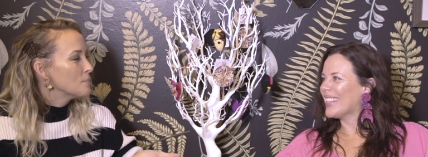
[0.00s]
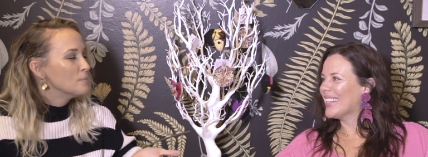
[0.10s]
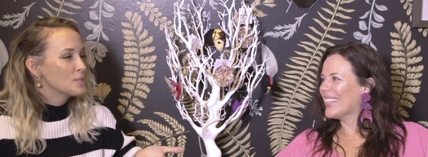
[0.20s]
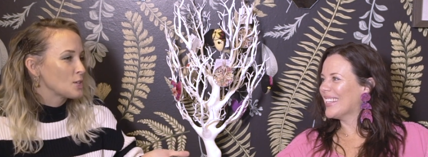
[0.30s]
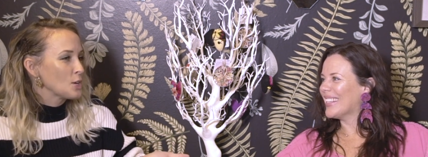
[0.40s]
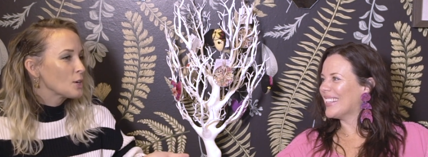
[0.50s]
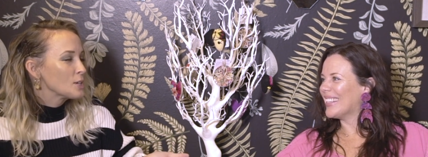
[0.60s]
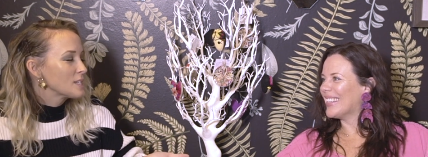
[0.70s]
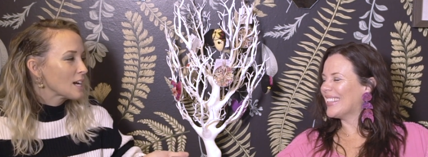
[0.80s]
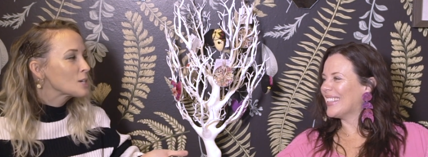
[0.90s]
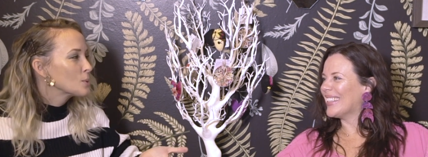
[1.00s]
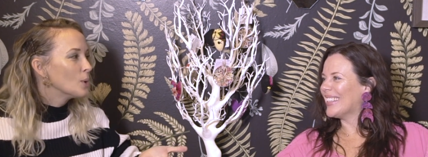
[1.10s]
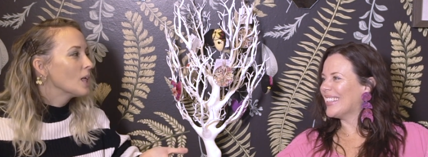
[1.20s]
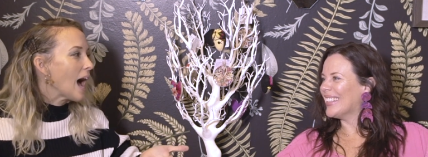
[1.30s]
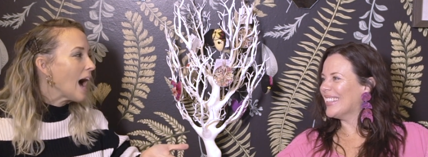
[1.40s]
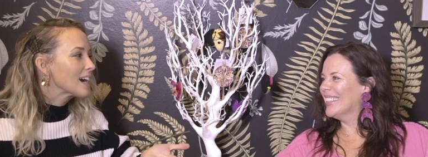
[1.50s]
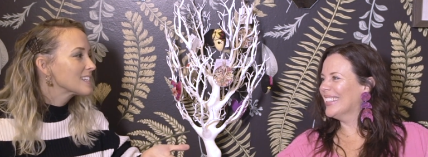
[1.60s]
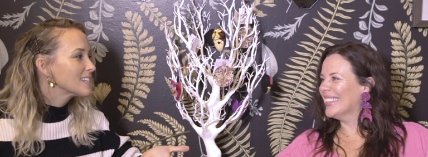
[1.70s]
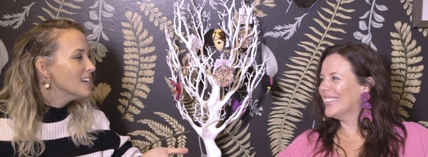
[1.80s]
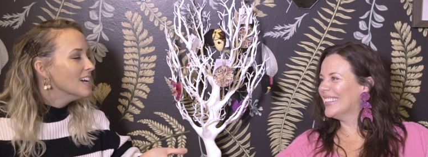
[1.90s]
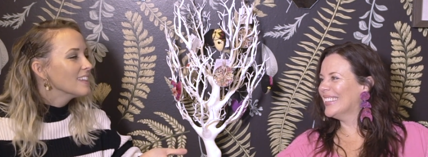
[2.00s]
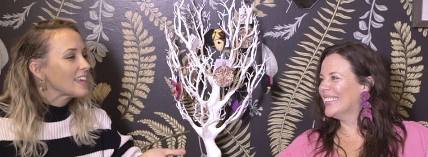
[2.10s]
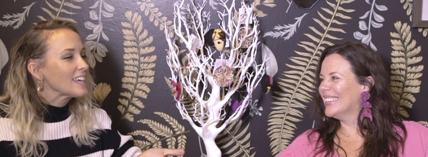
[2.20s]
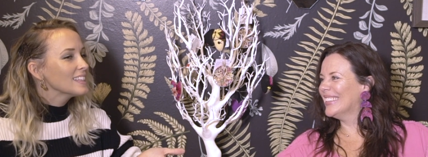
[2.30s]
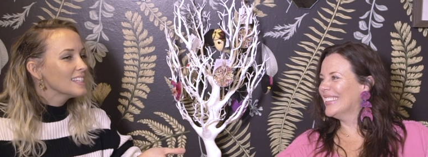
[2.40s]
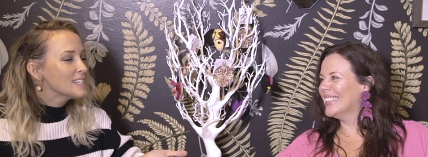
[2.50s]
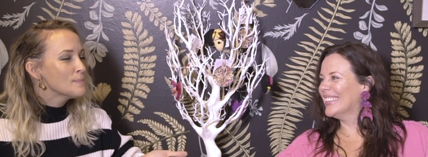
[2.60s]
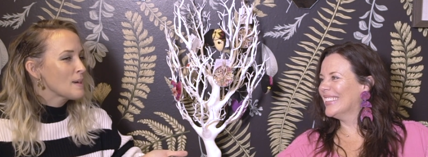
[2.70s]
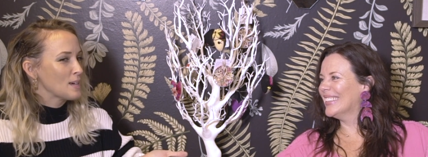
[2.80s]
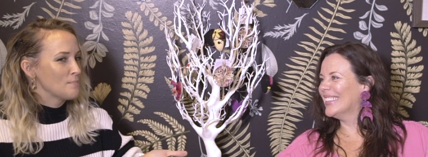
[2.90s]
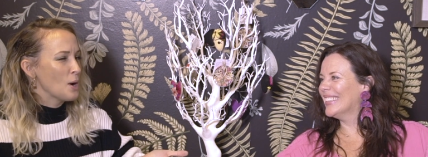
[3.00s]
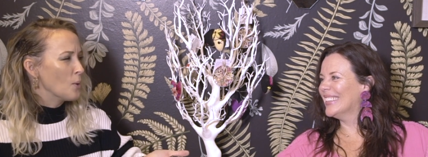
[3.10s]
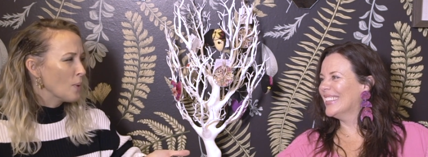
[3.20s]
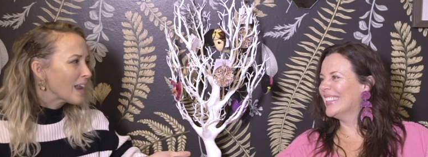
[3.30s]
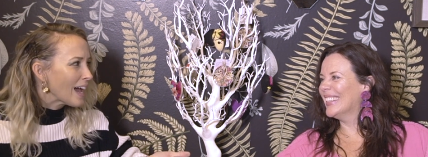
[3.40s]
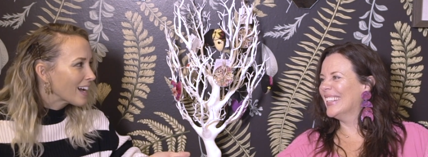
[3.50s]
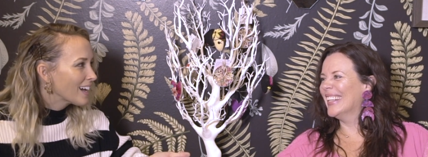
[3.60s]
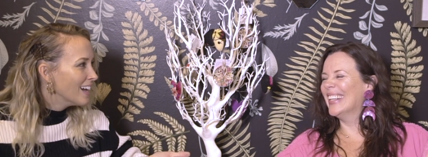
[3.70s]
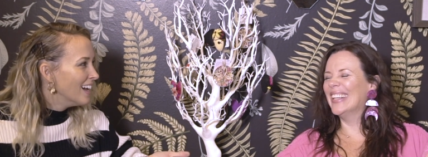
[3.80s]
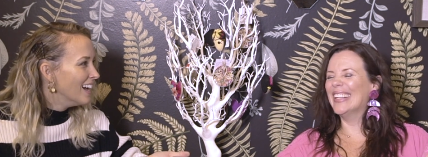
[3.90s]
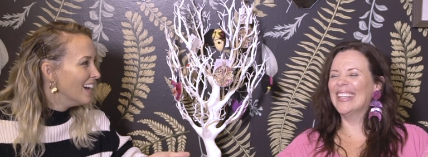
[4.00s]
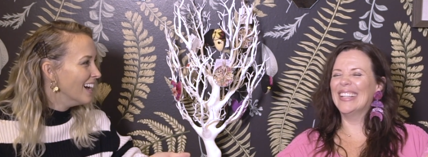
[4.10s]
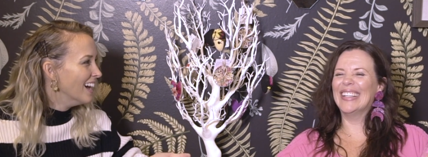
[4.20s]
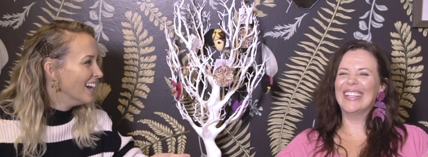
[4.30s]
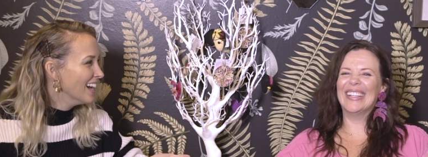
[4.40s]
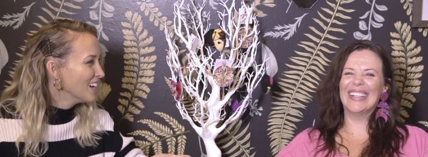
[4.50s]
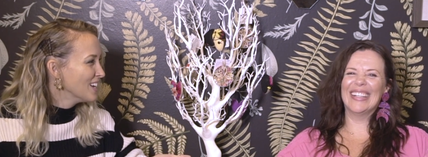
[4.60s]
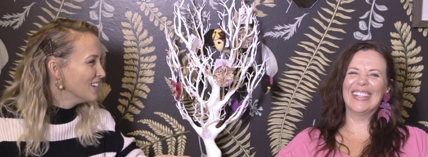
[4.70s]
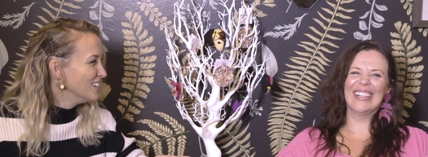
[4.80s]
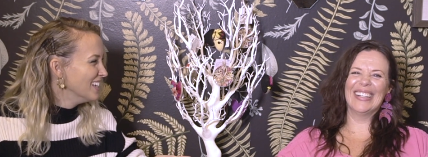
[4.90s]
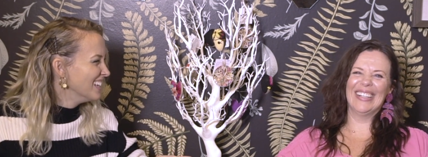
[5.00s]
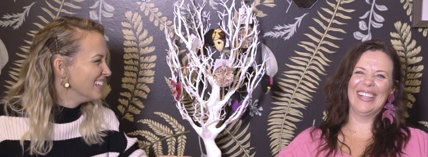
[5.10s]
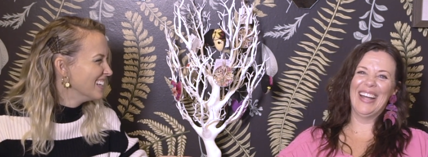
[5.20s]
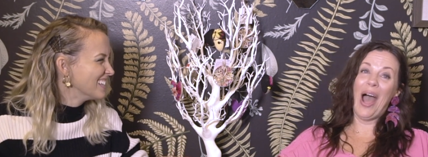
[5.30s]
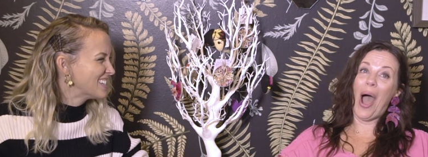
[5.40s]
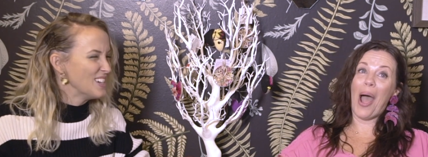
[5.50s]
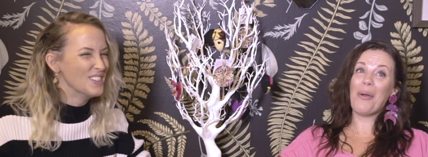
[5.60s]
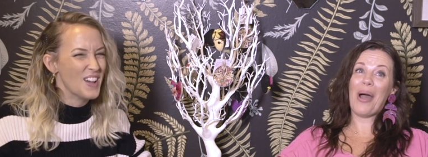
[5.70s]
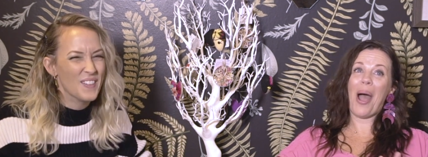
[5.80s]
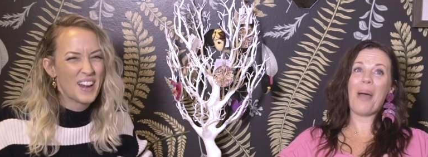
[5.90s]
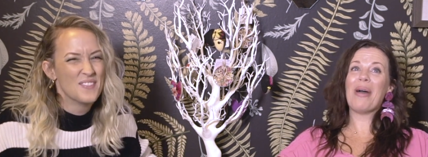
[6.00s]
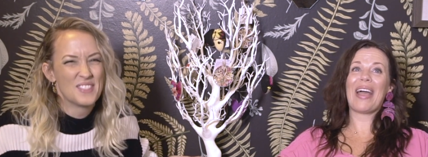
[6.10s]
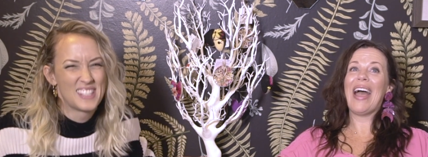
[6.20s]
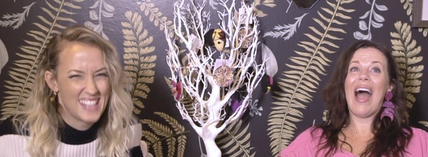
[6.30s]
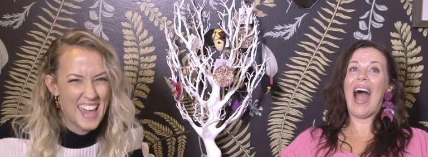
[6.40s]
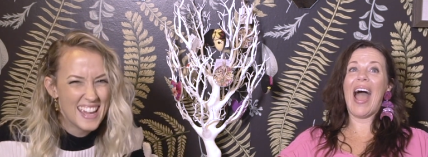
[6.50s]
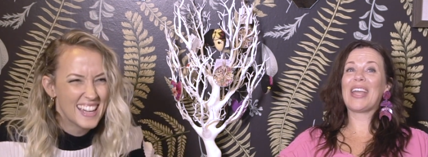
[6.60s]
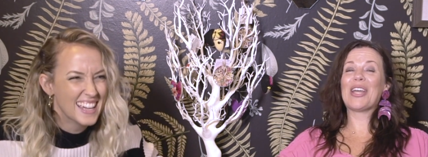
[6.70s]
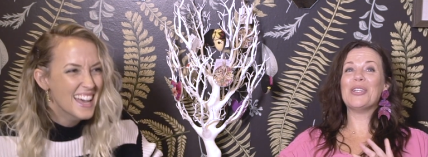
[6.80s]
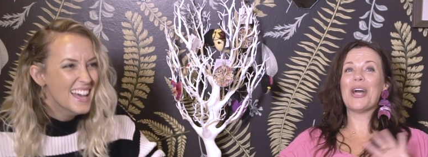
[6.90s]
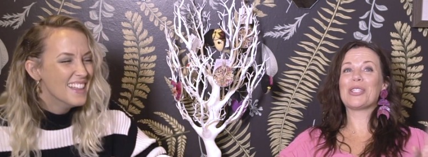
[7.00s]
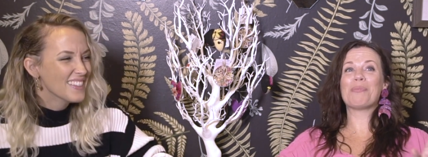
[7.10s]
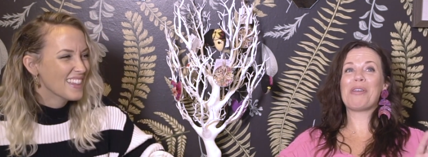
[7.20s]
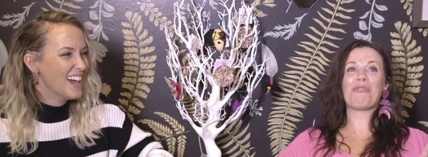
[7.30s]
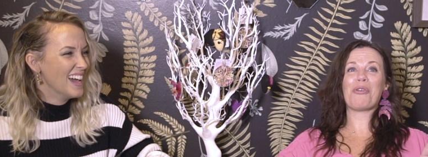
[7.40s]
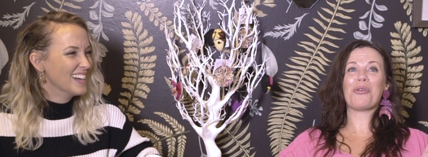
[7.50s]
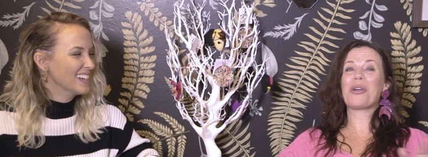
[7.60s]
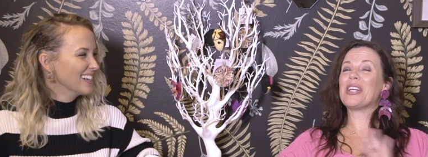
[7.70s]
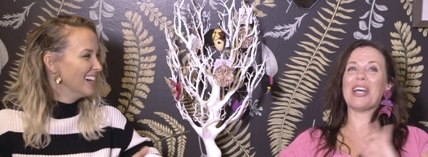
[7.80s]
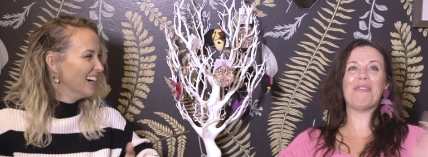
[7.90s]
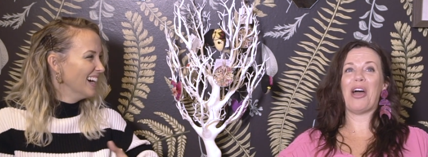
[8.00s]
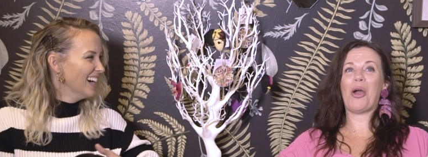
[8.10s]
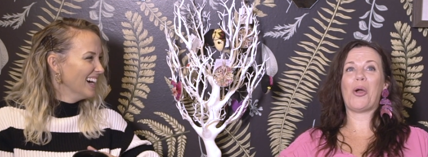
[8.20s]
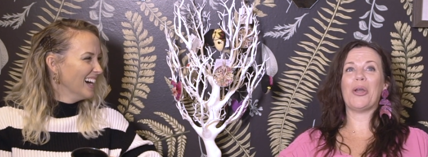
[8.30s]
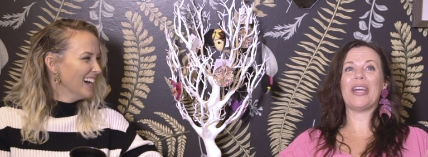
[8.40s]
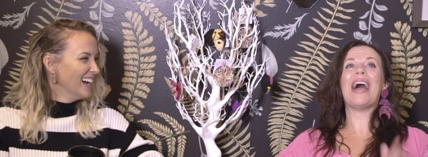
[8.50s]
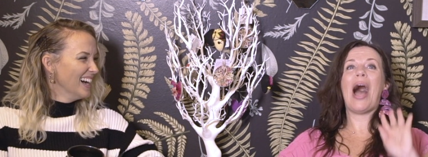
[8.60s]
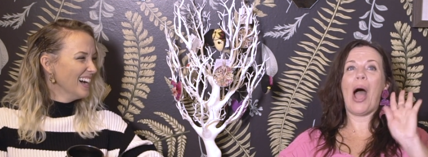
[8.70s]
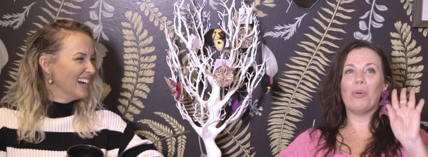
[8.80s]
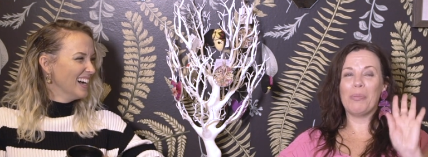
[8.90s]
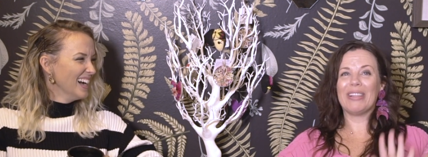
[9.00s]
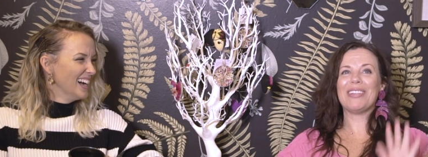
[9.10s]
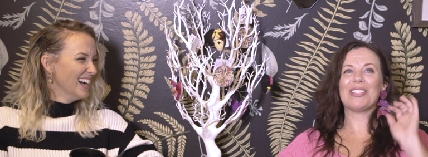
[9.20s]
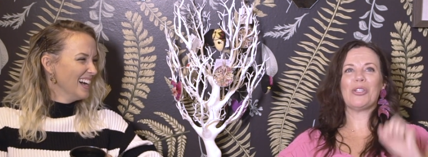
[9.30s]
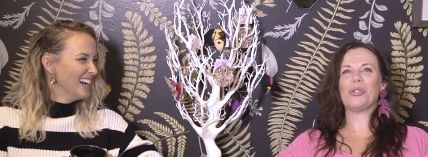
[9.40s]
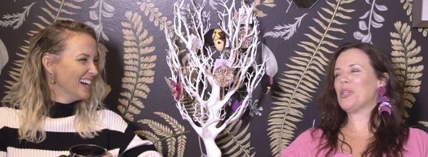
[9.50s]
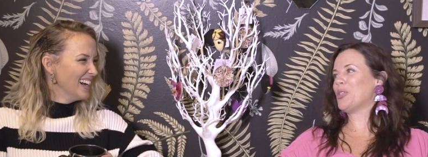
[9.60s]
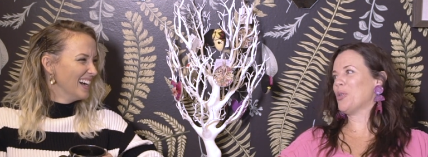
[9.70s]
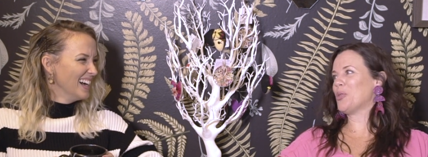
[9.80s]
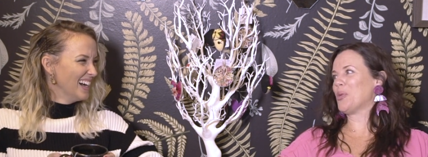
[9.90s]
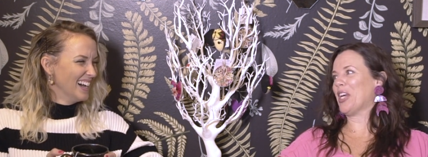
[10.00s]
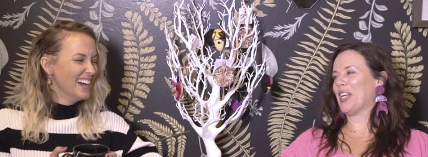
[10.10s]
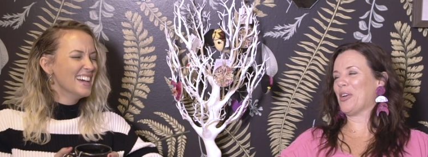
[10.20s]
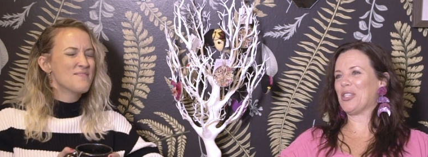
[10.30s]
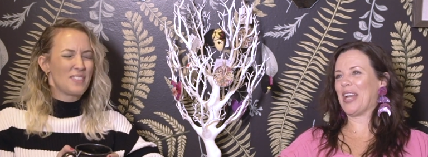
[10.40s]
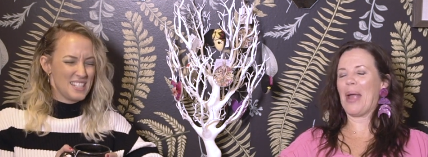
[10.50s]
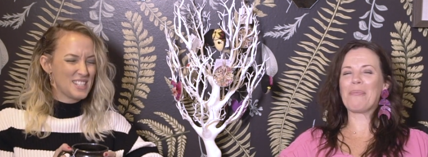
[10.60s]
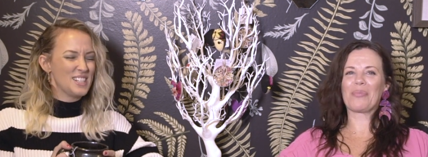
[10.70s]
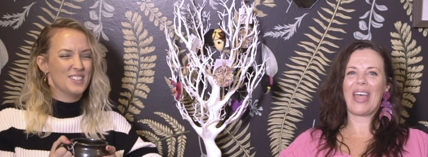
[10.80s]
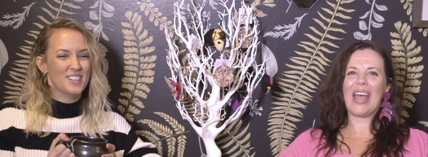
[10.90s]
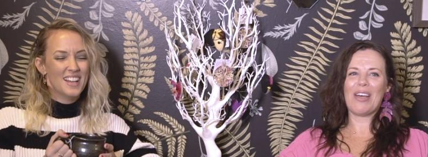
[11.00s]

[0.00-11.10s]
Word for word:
Speaker 1: obscure sexual act, like at least make it poetic. Do
Speaker 2: you I, know what I'm, I'm not, saying? I cannot speak further because I've not heard it. I will be listening to it as soon as we're done here today. Please do.